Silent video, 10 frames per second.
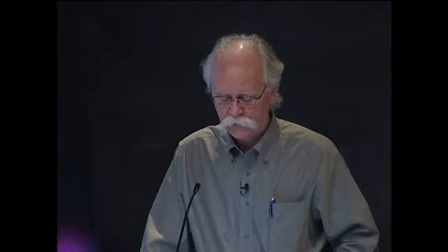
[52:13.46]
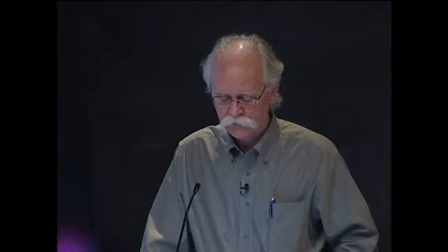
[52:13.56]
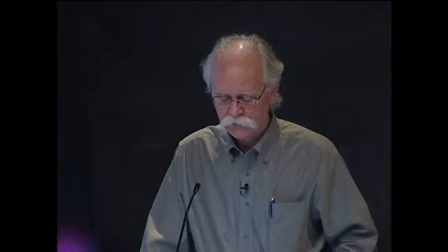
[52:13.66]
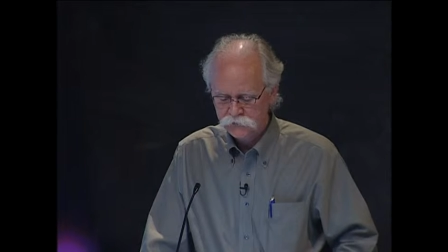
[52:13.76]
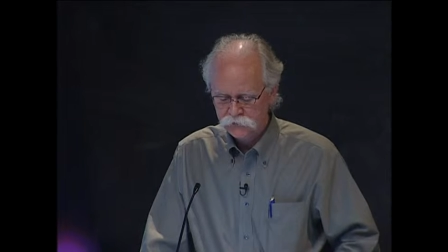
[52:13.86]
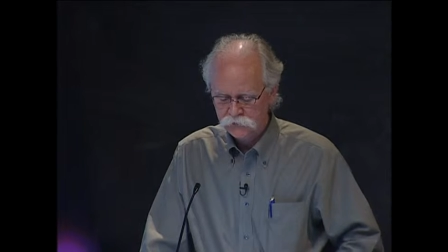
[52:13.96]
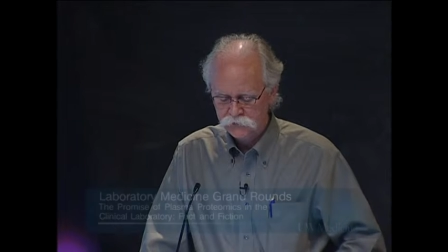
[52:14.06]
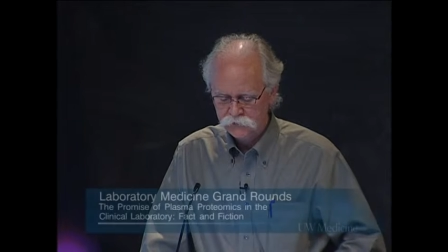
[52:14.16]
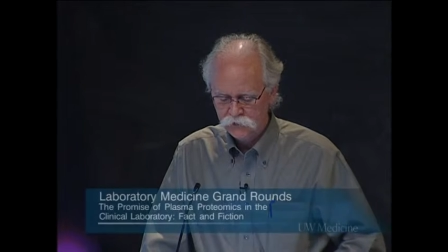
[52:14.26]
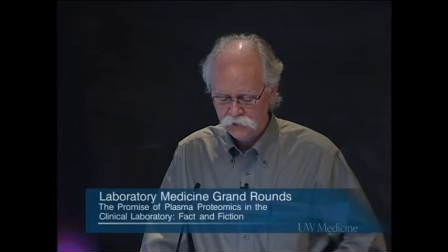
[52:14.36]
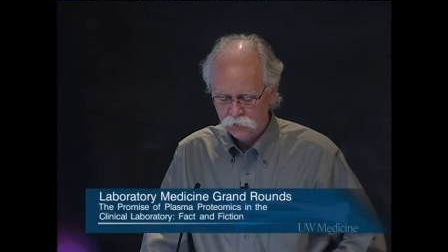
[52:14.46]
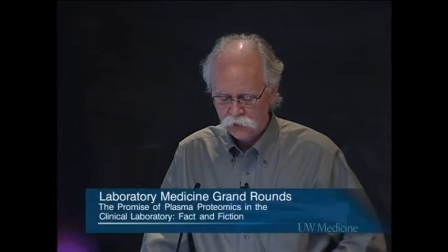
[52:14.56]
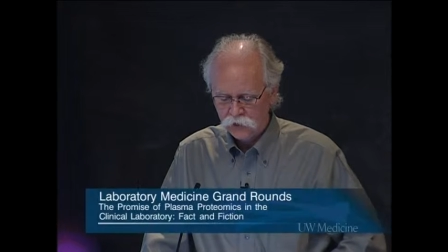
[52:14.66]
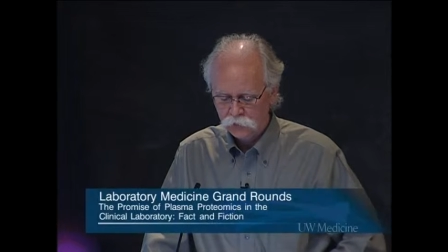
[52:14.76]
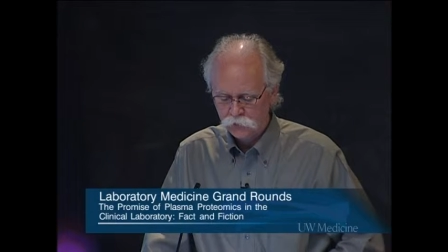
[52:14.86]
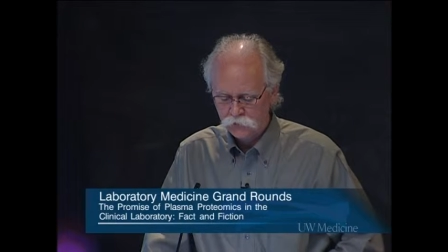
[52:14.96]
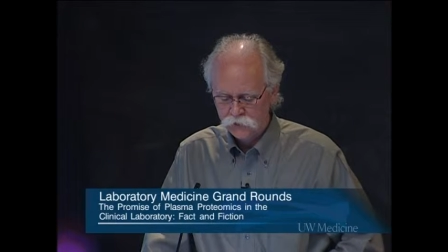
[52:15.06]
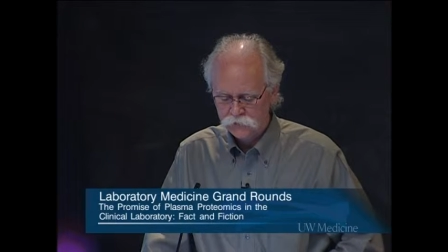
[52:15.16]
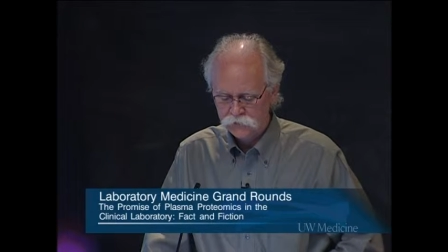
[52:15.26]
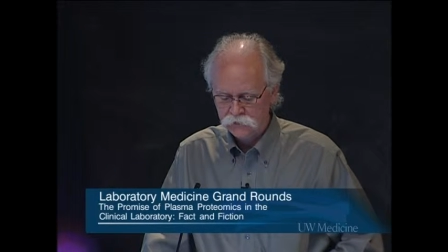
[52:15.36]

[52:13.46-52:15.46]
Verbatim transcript: the first of these polyproteins,